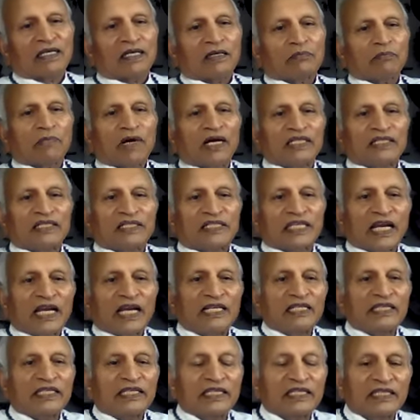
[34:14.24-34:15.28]
By
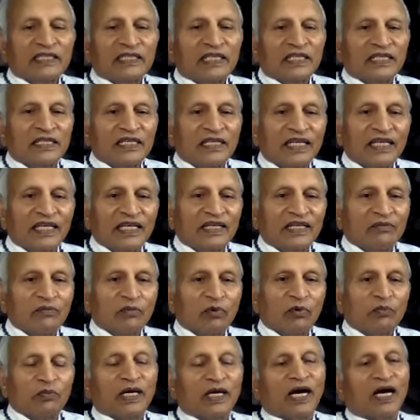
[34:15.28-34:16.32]
chanting the name
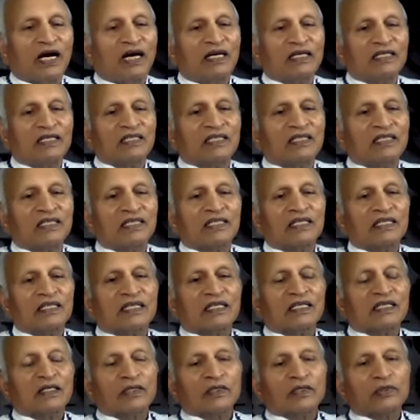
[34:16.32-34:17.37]
of God,
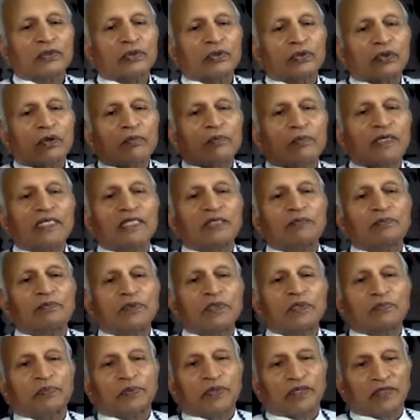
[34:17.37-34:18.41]
so many
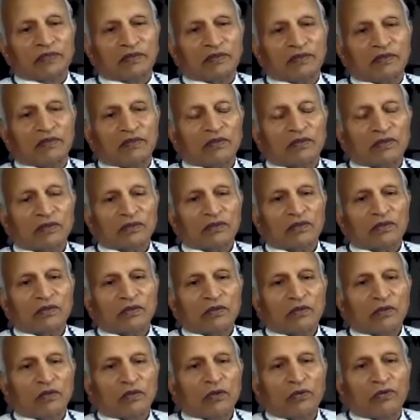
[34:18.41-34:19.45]
people
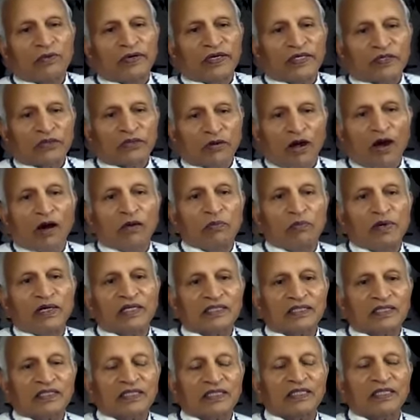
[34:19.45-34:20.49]
who were
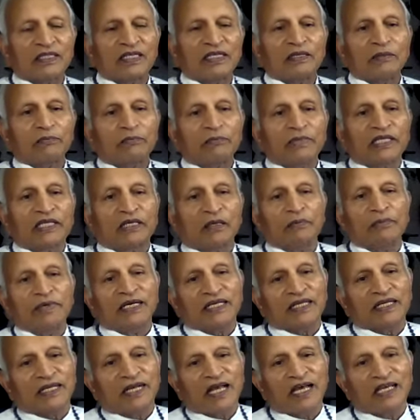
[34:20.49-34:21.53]
robbers become
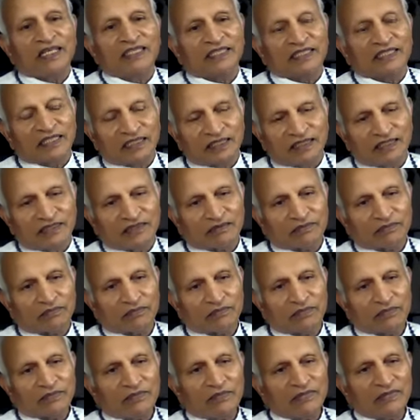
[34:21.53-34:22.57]
enlightened.
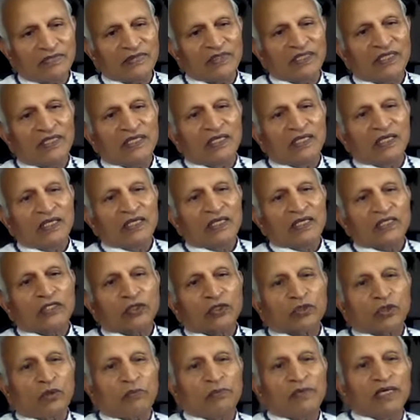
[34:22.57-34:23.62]

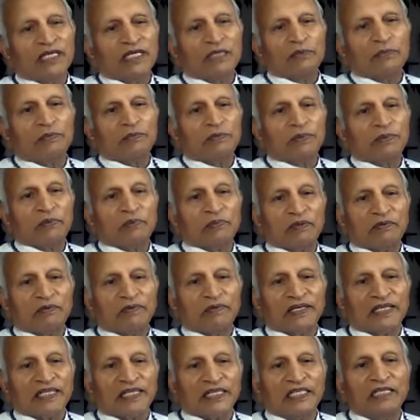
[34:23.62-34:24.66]
So many people
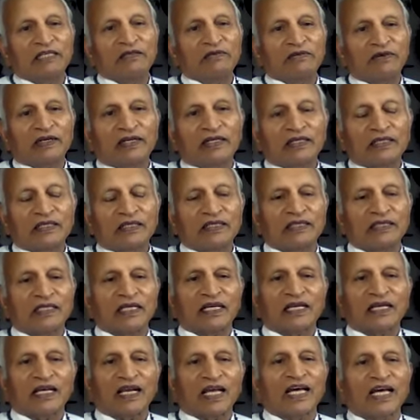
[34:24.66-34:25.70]
were evil, their
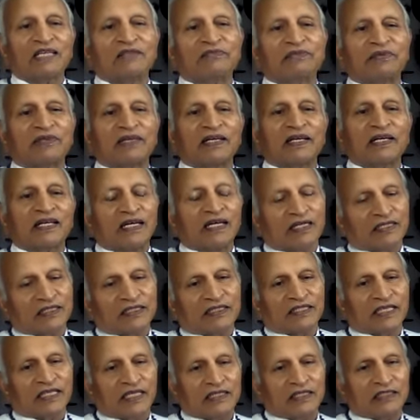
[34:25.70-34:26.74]
life got
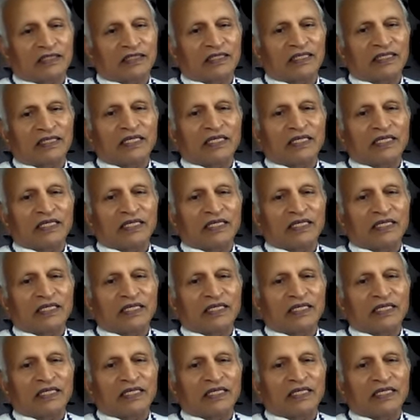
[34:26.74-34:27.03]
changed.